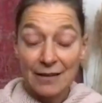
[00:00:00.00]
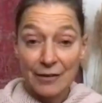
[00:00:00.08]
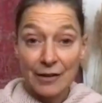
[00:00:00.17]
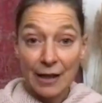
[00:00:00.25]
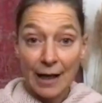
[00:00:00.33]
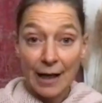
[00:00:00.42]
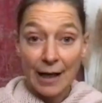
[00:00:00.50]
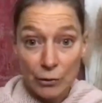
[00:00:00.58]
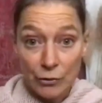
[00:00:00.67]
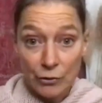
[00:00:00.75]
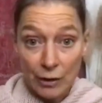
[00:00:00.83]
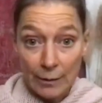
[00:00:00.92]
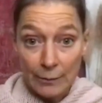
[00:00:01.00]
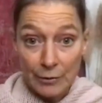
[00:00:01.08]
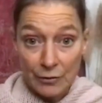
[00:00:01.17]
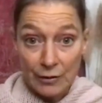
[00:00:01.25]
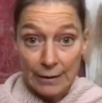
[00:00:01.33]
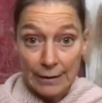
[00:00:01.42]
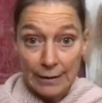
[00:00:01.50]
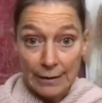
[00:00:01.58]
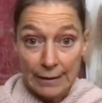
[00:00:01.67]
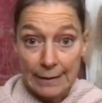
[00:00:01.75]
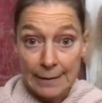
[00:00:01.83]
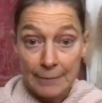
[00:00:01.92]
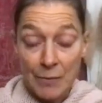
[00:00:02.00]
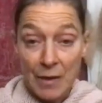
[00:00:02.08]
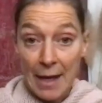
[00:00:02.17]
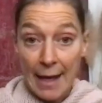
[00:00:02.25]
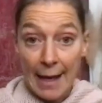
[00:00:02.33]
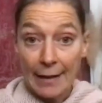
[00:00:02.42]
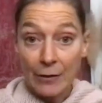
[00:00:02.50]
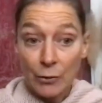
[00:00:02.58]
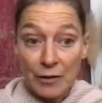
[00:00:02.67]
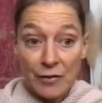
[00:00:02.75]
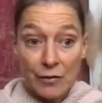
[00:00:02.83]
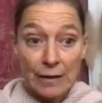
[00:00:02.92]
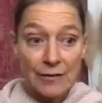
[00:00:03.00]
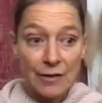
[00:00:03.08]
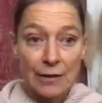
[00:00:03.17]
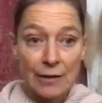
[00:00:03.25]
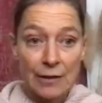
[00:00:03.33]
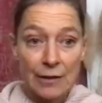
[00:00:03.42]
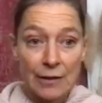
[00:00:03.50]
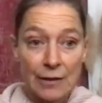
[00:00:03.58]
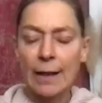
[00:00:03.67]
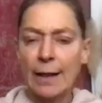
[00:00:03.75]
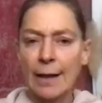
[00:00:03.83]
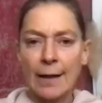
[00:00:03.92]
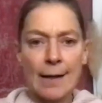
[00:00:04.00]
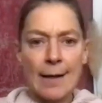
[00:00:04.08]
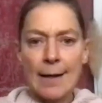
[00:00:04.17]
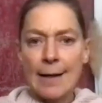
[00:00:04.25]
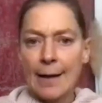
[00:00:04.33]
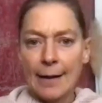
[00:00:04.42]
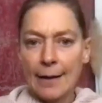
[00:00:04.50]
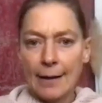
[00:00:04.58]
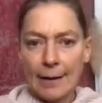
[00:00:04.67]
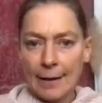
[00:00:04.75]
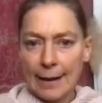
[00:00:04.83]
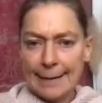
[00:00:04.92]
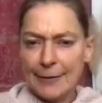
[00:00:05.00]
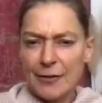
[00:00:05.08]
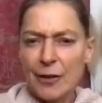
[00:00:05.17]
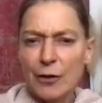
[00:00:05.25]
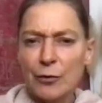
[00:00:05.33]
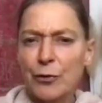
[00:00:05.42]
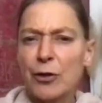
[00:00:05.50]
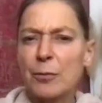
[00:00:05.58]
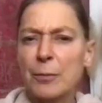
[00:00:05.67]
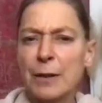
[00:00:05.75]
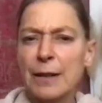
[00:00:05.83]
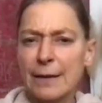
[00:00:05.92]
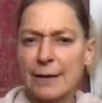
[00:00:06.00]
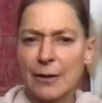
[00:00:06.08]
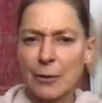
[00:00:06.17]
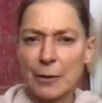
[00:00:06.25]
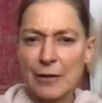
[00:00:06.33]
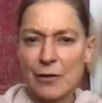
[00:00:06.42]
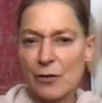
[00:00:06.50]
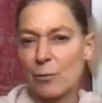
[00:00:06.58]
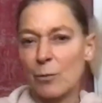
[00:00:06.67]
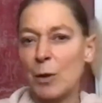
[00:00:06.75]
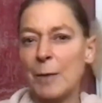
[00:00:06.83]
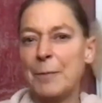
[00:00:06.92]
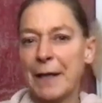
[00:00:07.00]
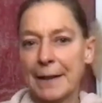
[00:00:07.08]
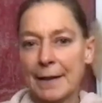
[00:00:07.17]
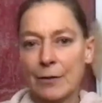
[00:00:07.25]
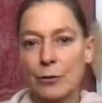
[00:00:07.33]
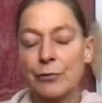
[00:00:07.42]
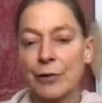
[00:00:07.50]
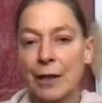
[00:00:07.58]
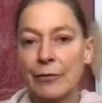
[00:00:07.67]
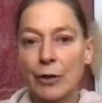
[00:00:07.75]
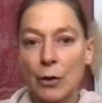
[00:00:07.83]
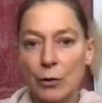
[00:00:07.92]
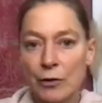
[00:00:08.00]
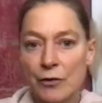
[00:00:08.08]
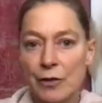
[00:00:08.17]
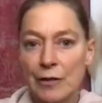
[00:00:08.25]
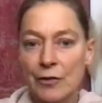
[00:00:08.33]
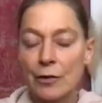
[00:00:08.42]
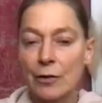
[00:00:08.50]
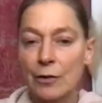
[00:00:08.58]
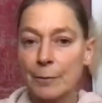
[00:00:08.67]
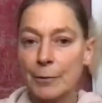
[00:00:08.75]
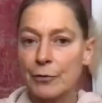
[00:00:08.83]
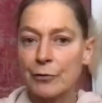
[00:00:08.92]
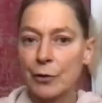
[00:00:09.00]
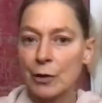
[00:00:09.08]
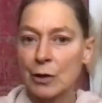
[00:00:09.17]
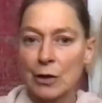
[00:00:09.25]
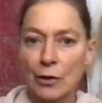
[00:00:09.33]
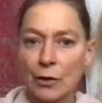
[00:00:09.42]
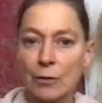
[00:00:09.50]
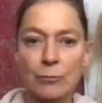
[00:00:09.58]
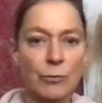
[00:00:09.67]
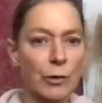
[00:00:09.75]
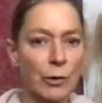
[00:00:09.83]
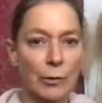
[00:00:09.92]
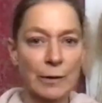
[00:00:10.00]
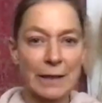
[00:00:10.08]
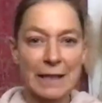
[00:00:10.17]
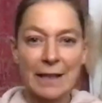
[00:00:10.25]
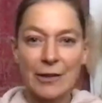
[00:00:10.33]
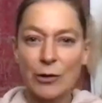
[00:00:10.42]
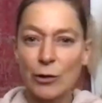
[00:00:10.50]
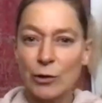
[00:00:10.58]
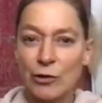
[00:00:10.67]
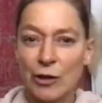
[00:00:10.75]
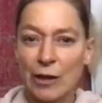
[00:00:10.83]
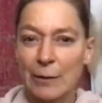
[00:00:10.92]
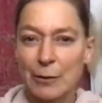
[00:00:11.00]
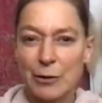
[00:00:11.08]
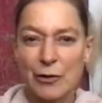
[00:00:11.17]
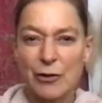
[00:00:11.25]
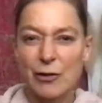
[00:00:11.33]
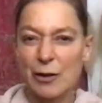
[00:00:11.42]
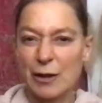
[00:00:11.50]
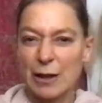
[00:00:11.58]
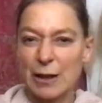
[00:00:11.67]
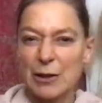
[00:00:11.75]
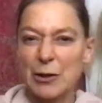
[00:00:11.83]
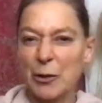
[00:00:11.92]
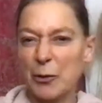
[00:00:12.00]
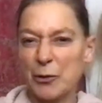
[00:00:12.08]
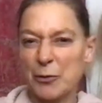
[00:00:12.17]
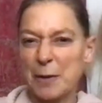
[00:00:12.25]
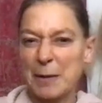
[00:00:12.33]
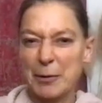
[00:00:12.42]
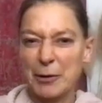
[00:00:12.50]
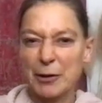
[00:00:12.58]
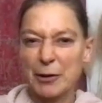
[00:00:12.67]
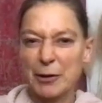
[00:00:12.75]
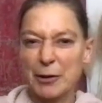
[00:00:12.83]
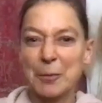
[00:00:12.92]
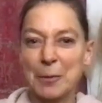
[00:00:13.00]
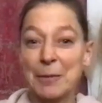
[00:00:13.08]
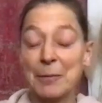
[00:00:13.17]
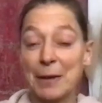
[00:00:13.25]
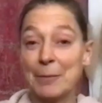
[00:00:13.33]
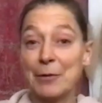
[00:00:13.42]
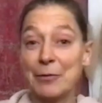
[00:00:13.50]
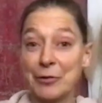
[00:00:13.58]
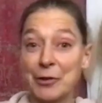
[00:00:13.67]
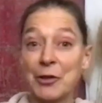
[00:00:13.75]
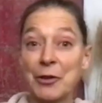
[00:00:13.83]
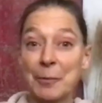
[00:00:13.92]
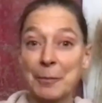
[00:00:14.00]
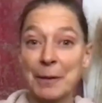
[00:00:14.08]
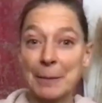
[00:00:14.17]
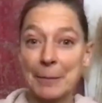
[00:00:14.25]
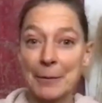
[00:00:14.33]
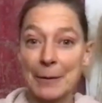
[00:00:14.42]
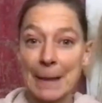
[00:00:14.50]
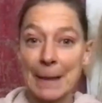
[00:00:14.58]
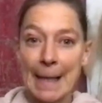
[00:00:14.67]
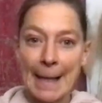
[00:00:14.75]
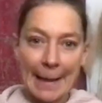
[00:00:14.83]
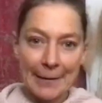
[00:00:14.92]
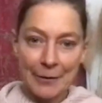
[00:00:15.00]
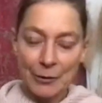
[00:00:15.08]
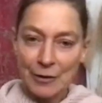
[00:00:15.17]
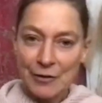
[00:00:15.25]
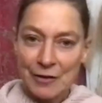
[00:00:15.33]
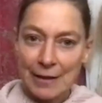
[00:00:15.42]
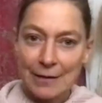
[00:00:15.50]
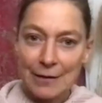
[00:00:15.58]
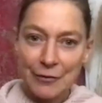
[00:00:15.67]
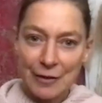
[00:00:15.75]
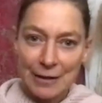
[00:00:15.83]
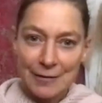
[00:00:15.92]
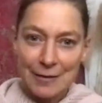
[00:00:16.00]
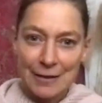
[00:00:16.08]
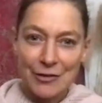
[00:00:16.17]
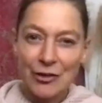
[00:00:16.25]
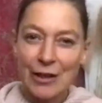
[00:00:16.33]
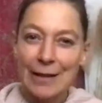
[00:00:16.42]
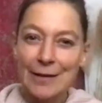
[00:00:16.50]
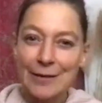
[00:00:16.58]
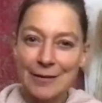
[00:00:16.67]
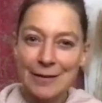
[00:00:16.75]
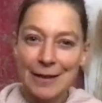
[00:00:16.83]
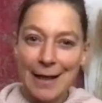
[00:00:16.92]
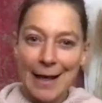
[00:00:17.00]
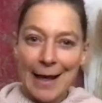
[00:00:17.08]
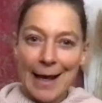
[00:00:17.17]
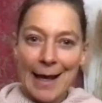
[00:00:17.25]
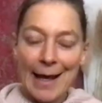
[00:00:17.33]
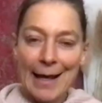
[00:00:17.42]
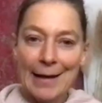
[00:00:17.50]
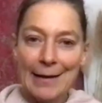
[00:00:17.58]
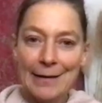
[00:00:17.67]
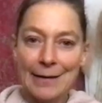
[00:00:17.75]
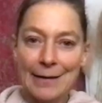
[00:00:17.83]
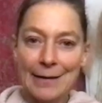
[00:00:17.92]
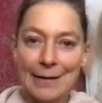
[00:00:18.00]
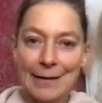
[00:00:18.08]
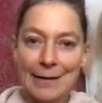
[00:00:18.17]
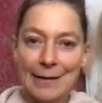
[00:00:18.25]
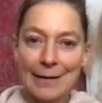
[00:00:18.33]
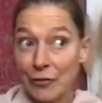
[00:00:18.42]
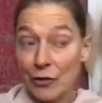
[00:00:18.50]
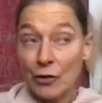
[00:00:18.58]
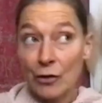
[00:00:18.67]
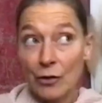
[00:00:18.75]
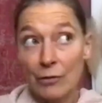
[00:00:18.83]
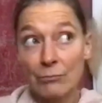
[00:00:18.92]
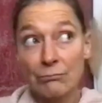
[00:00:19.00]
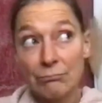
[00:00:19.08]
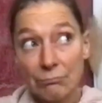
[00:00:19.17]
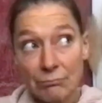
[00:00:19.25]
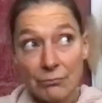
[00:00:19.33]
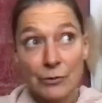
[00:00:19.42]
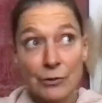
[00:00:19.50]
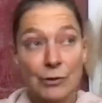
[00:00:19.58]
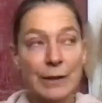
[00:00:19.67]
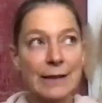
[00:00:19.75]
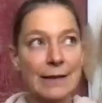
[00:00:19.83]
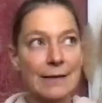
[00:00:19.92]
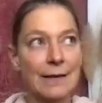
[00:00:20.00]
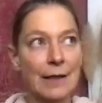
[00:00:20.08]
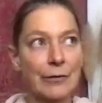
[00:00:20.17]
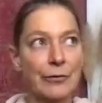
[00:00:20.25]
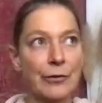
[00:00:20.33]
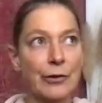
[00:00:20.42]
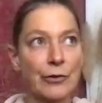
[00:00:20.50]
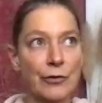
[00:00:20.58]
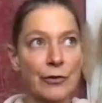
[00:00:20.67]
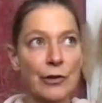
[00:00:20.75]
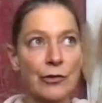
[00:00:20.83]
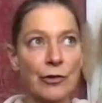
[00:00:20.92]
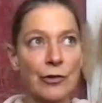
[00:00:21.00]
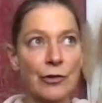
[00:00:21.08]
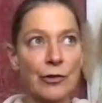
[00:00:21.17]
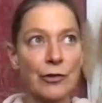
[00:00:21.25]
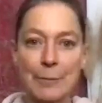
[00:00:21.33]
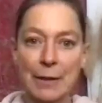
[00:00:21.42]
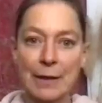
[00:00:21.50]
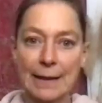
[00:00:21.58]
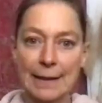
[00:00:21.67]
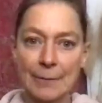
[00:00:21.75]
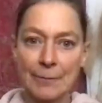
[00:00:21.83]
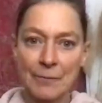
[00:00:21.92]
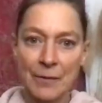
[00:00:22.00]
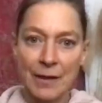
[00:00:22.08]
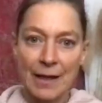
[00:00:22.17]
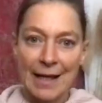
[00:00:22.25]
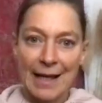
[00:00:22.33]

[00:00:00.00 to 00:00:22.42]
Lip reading: I do cold showers again. And all these things I thought, it's not for me, you know, it's maybe I can do 5 o'clock or 6 o'clock, but 4 o'clock, no. Cold showers, no, it's maybe not good for me, maybe for other people. And all these kind of things, they changed. And I'm after doing it now for such a long time again,